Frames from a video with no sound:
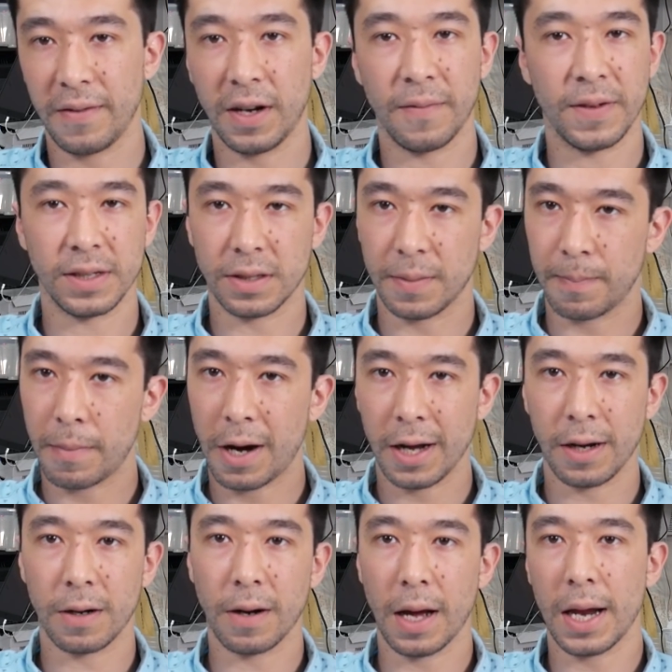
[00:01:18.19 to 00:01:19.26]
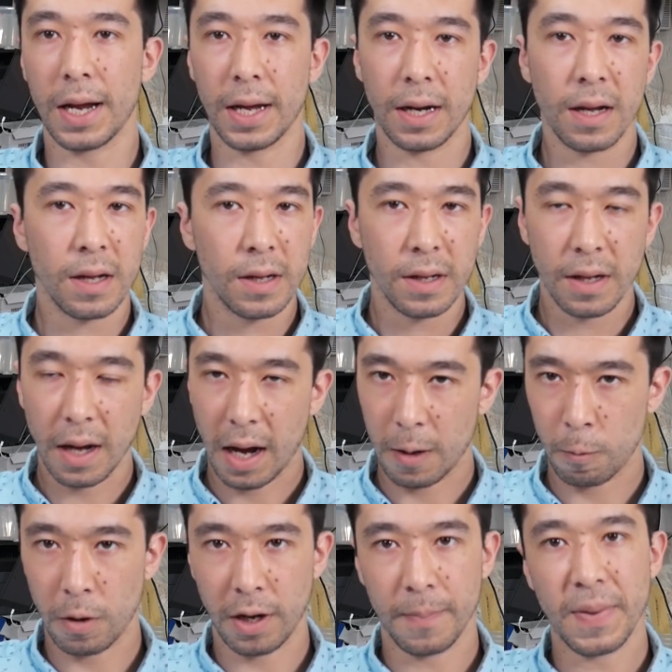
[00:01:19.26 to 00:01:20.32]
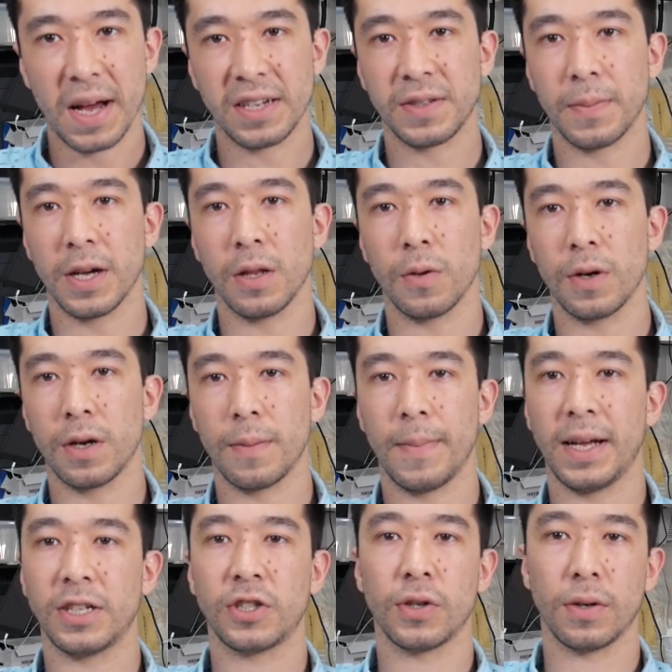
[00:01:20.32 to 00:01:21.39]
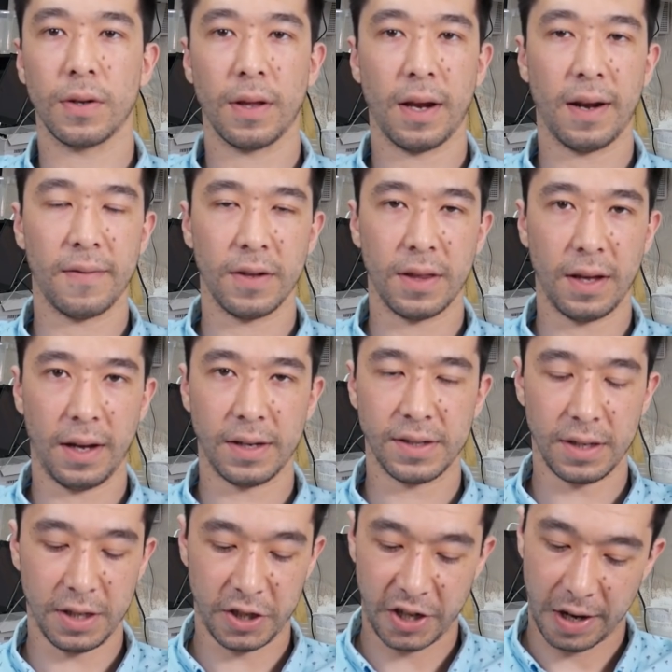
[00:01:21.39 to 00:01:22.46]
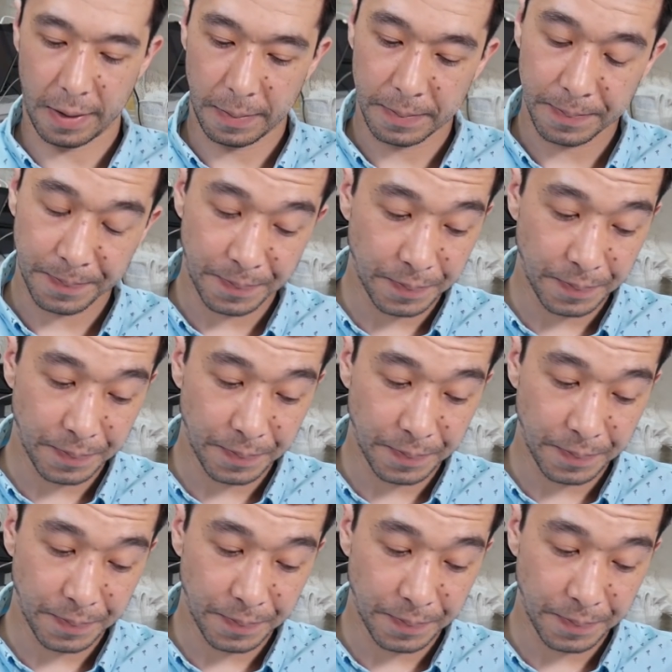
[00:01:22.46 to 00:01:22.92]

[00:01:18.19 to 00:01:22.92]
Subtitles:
Even if it's a minor edit, I run it past my lawyer to make sure that everything is legit.